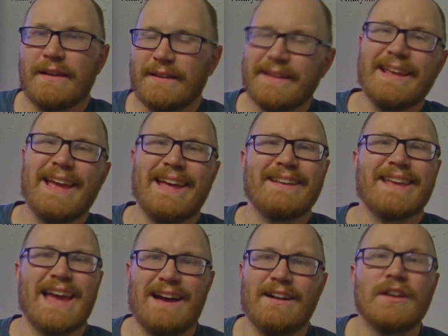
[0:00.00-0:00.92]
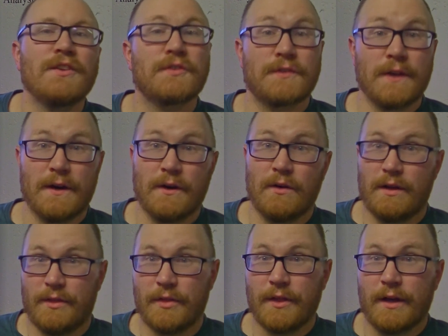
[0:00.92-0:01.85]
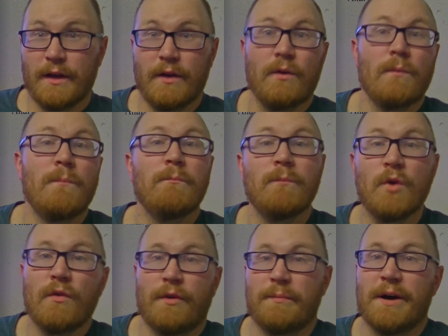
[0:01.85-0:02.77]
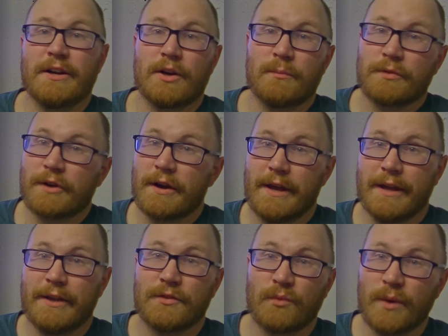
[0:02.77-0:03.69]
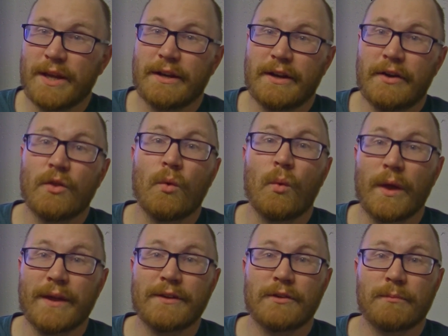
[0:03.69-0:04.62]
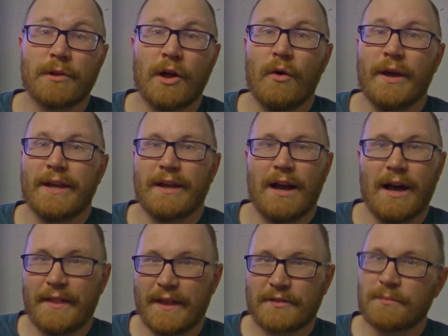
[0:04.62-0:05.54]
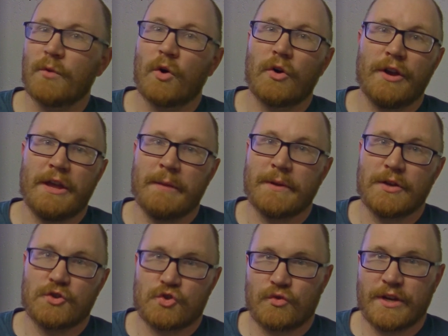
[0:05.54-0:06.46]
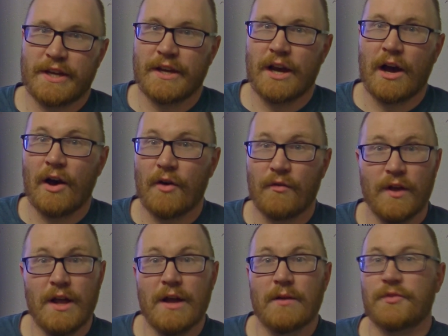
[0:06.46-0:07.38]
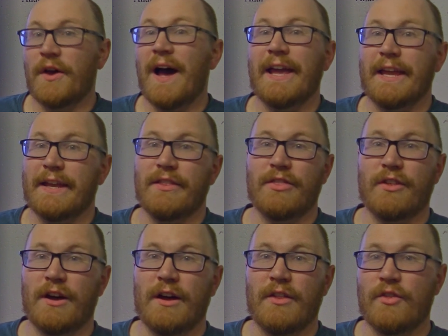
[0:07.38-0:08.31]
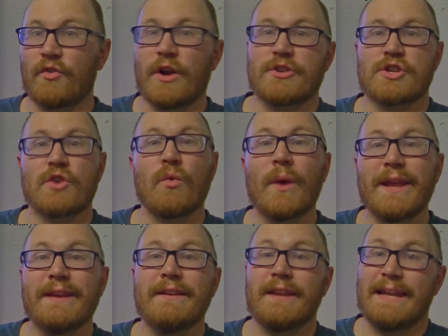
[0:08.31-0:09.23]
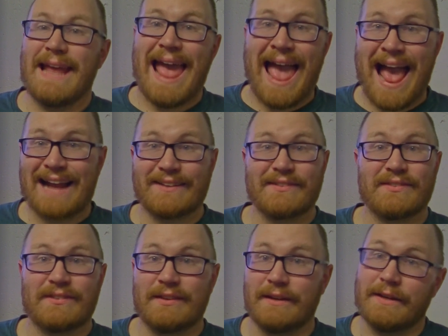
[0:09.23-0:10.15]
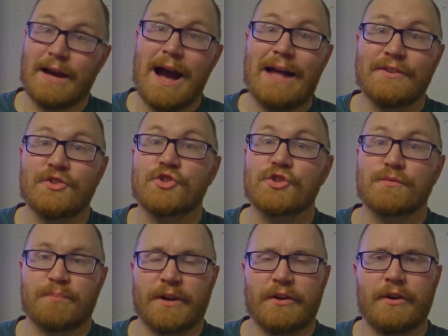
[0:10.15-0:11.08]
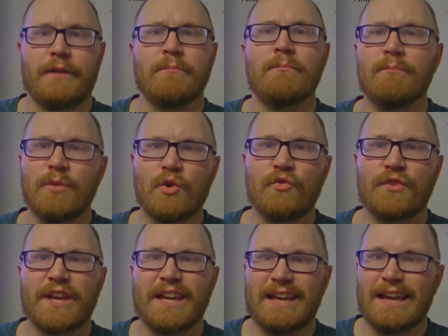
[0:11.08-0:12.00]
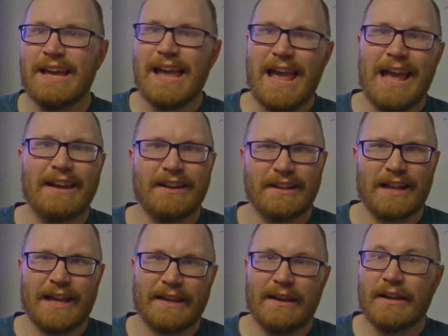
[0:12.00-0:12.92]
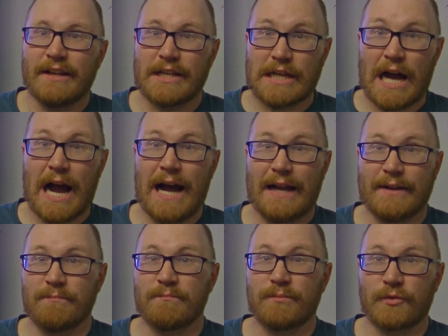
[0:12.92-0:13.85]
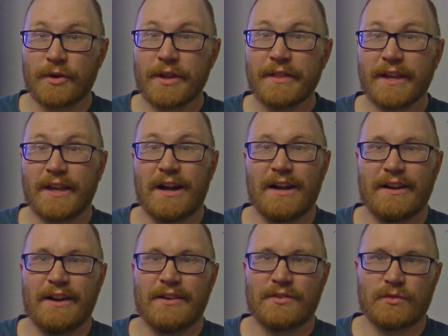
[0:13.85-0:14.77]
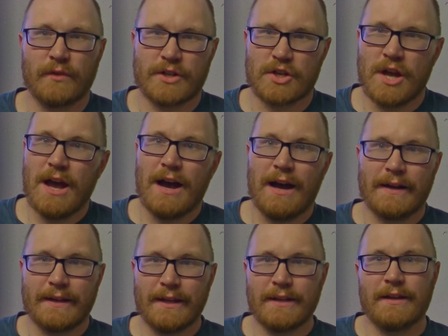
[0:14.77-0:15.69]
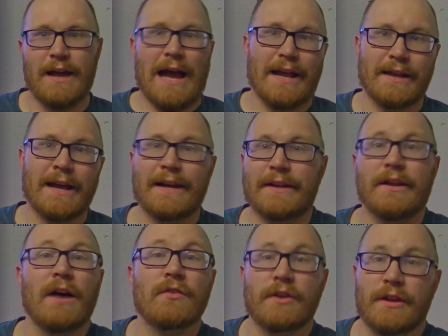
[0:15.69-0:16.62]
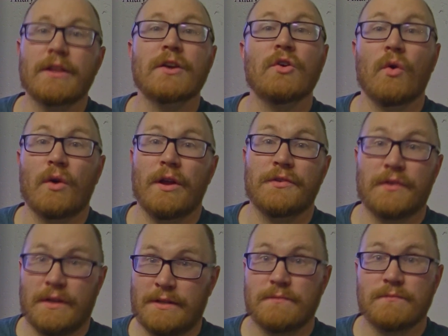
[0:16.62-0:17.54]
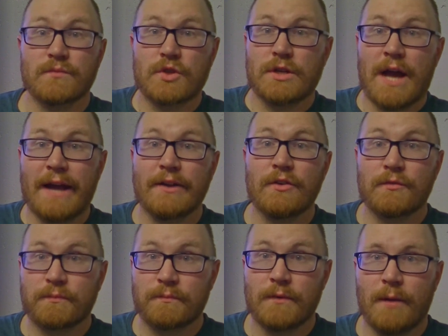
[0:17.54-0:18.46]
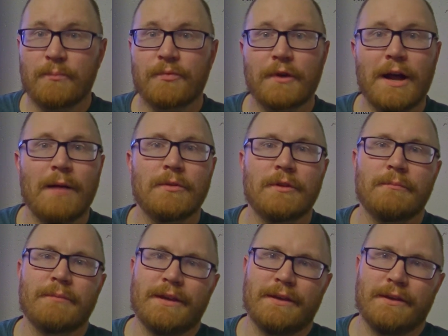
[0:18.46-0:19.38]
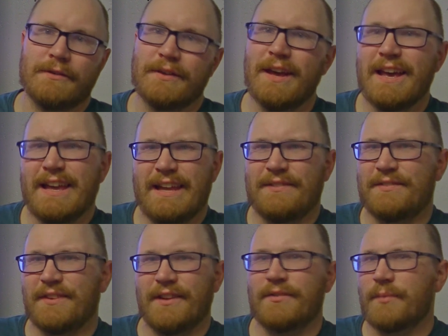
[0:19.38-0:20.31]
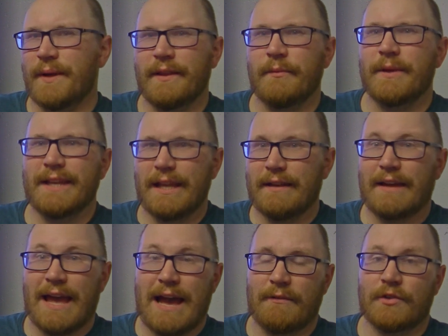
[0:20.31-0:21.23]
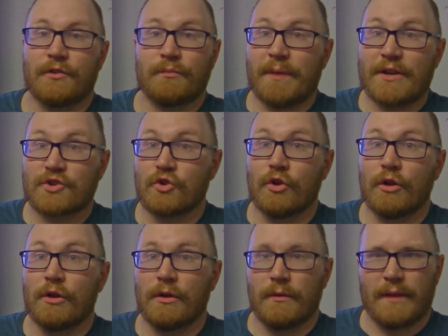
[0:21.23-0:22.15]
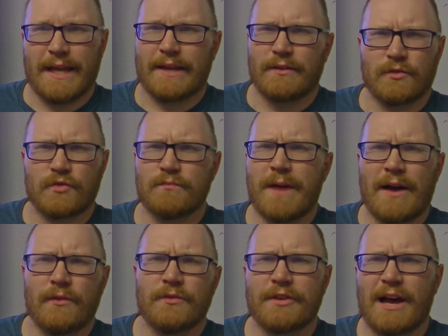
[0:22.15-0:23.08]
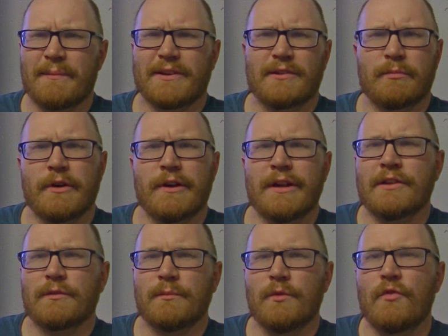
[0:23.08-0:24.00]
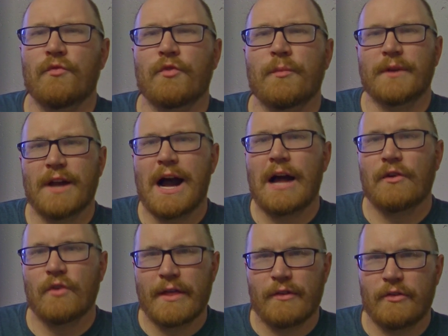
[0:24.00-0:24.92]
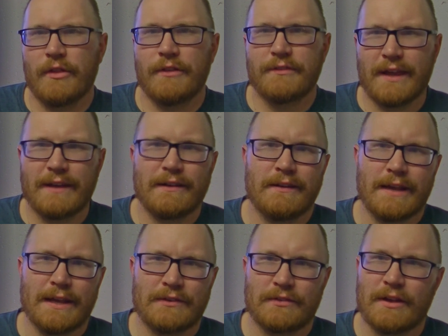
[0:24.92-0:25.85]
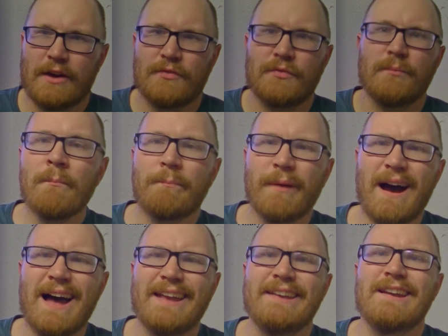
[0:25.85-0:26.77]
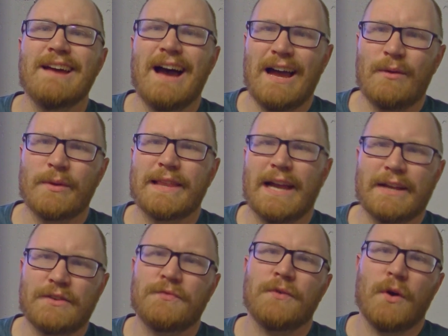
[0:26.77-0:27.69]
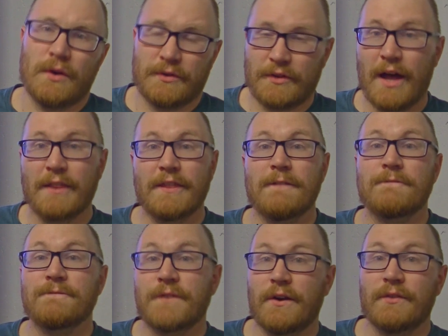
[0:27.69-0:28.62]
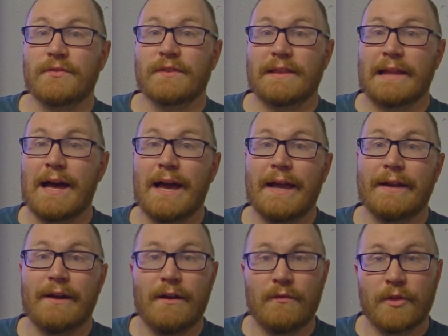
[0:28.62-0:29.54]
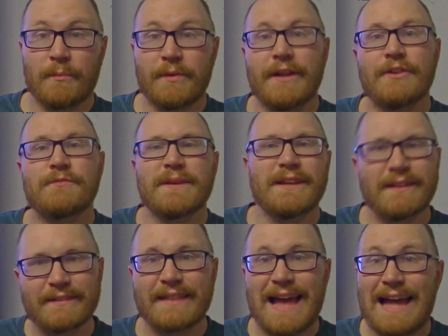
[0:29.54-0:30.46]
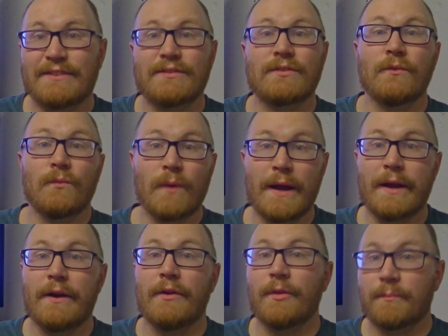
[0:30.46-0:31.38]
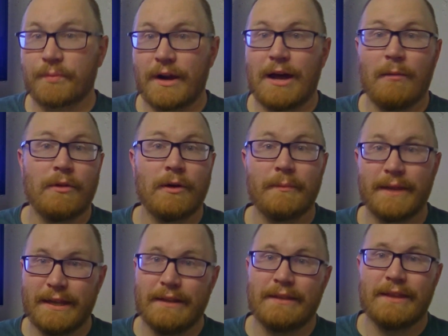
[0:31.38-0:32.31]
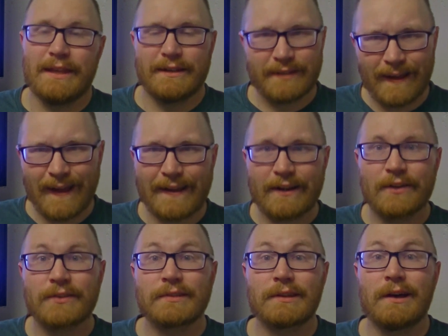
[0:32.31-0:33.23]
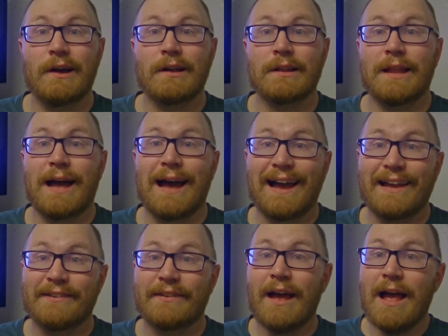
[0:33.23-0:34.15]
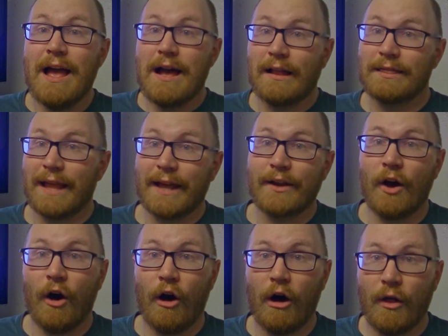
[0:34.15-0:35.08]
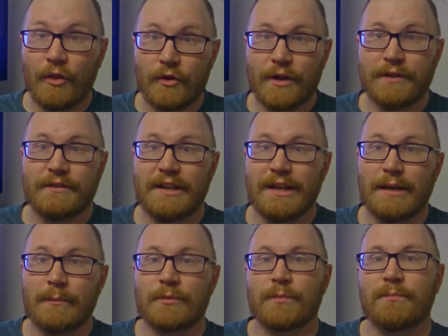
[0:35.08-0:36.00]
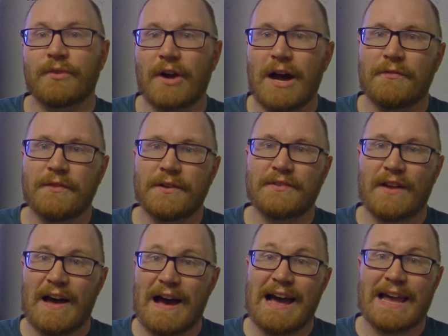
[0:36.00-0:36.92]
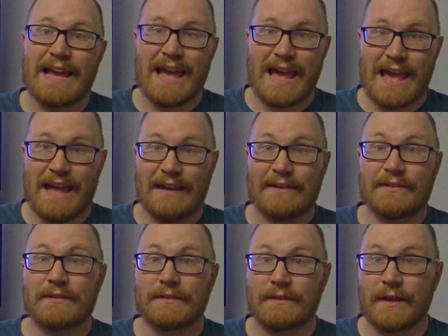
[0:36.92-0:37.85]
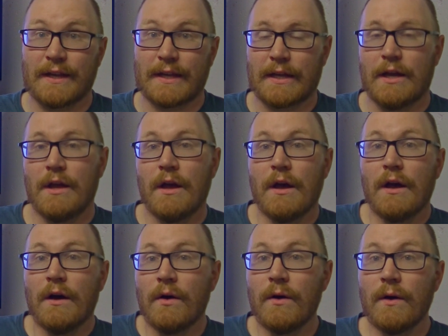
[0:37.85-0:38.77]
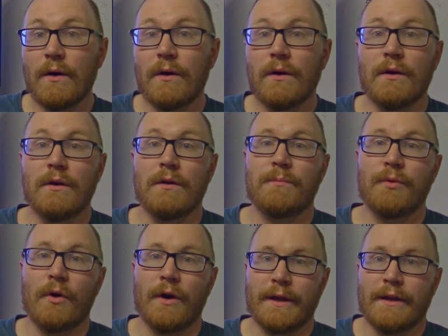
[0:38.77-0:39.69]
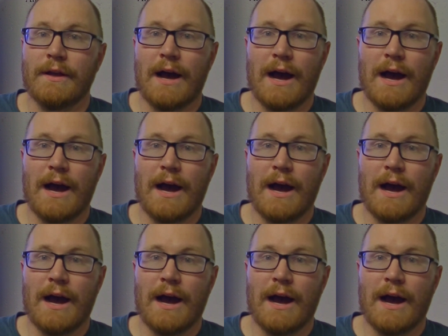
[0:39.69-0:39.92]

And yeah, so the move upon our praise, we can hear the wind blowing. That's more imagery of tying the rushing wind and axe to God's spirit moving and like God breathing on us, which again, I kind of covered in the chorus, kind of a problem because it says that we need to have a special like mountaintop experience move God rather than day-to-day stuff. But I would like to focus on the first line of the bridge because that's where the problem in the entire song lies. Let all the redeemed prophesy and sing. Oh boy.